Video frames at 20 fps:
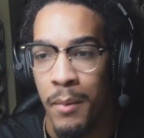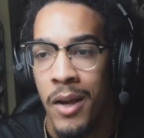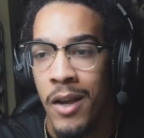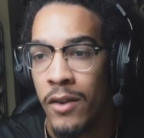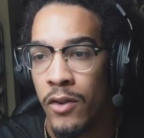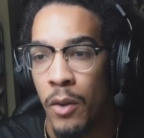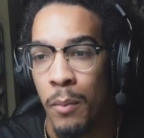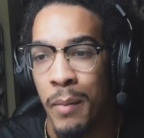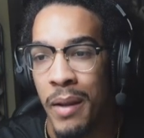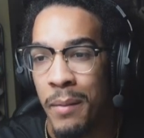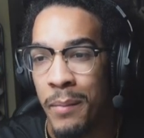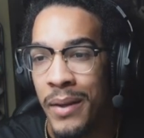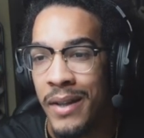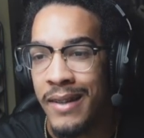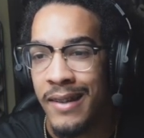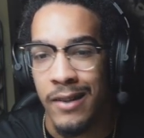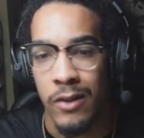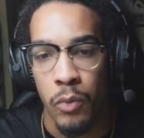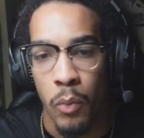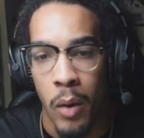so maybe this
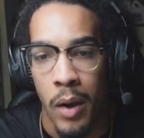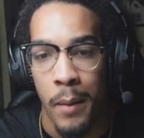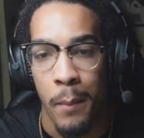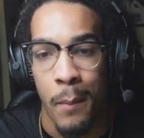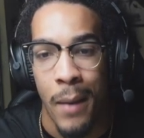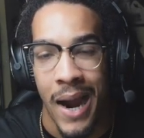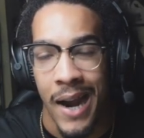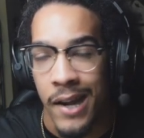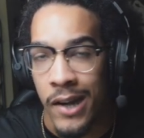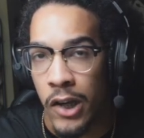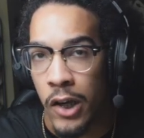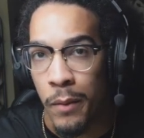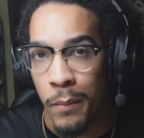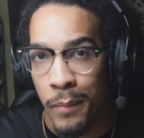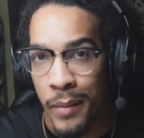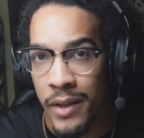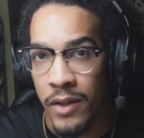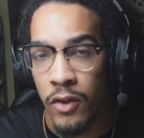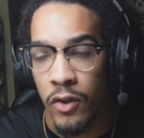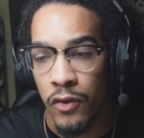one might not be
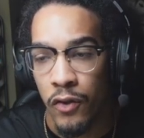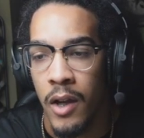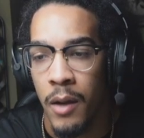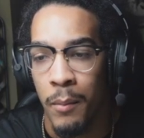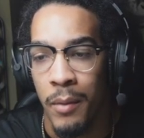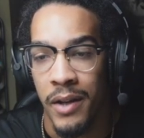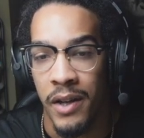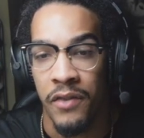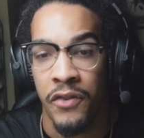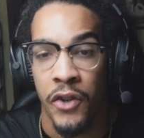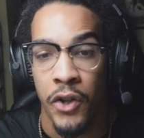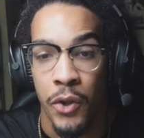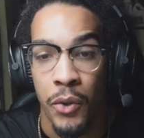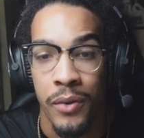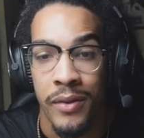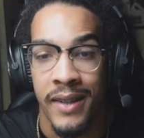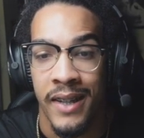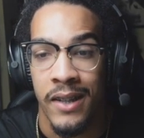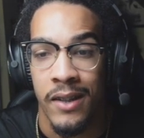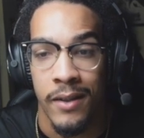useful, but if you're using
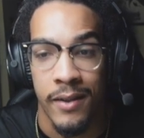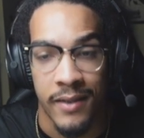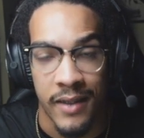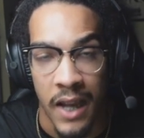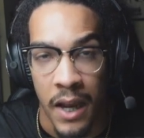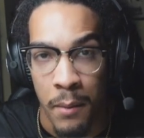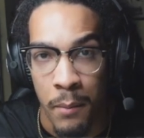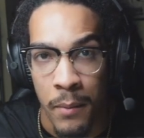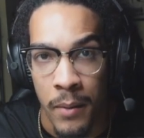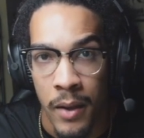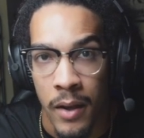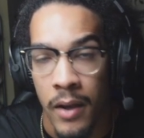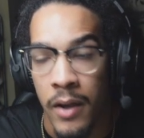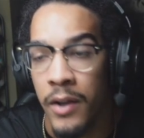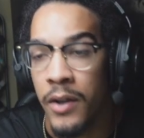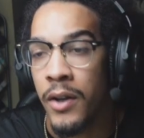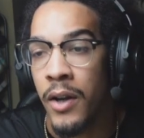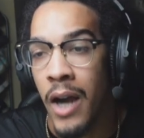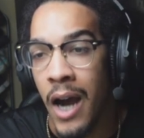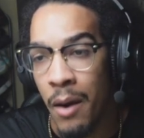the same,
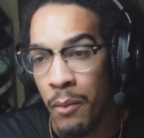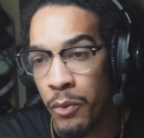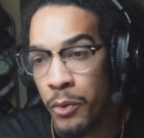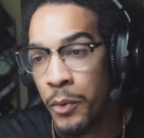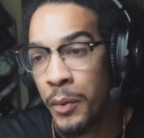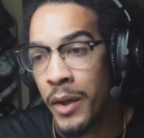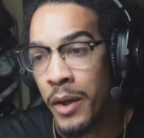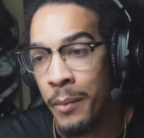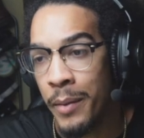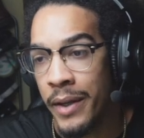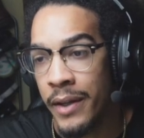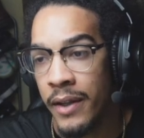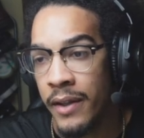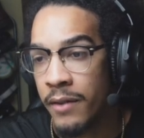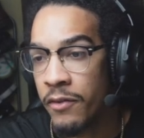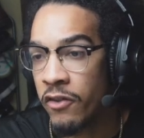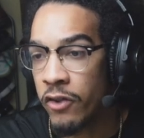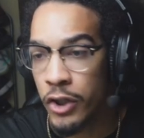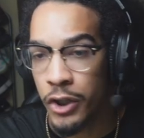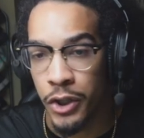I would recommend it for
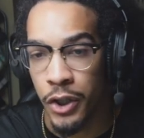sure.